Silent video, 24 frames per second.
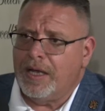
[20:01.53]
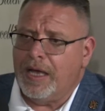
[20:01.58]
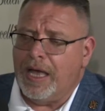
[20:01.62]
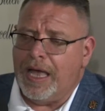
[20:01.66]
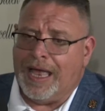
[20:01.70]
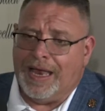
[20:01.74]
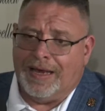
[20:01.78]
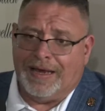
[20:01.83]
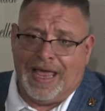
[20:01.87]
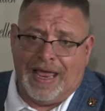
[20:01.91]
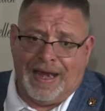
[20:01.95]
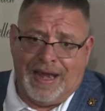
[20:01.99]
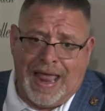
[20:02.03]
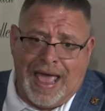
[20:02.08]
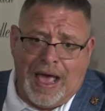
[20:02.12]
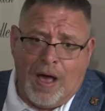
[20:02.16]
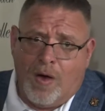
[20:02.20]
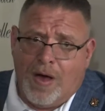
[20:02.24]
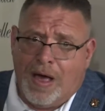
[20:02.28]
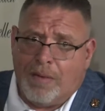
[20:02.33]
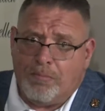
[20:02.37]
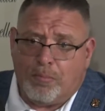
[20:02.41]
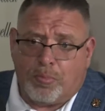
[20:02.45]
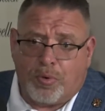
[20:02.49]
And and
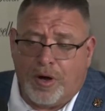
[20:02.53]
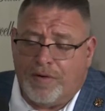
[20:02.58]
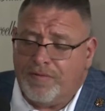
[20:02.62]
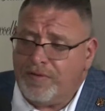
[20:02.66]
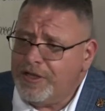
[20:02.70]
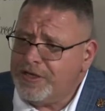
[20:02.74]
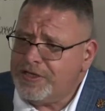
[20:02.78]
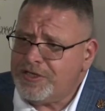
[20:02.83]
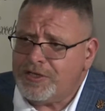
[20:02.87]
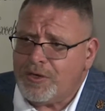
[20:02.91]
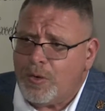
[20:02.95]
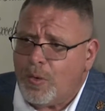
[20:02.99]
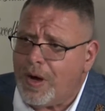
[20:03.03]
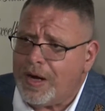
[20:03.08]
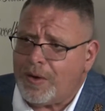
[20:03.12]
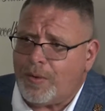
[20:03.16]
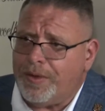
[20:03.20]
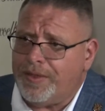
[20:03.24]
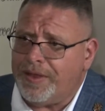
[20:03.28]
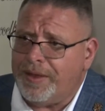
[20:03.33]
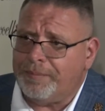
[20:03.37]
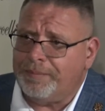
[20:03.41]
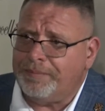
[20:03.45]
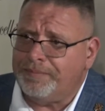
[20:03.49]
now I'm privileged to work
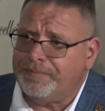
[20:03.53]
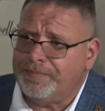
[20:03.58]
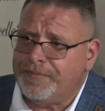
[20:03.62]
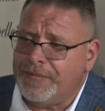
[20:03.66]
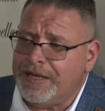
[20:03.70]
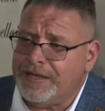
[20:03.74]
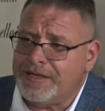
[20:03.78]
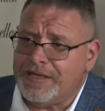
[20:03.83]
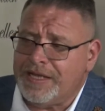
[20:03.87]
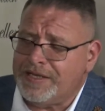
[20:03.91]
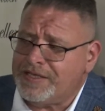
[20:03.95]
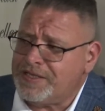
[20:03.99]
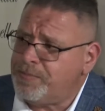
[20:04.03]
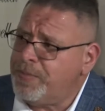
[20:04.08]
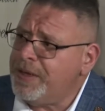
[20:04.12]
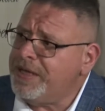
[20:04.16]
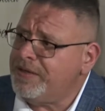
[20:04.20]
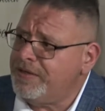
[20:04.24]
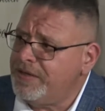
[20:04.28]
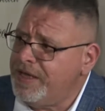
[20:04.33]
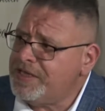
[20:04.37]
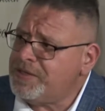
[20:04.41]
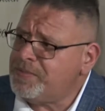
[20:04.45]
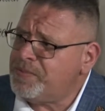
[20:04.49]
with him. It, has
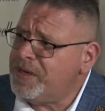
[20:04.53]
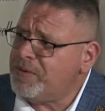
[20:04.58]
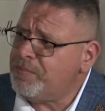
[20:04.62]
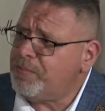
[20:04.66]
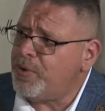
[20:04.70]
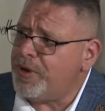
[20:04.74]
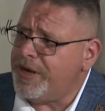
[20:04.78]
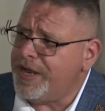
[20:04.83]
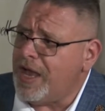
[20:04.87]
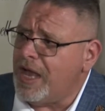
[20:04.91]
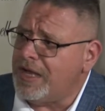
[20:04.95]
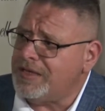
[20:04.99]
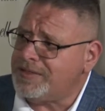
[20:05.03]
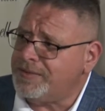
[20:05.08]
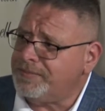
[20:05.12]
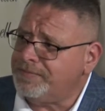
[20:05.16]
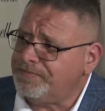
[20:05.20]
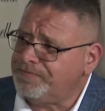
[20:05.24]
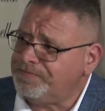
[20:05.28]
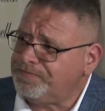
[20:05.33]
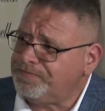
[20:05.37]
been it's been pretty awesome.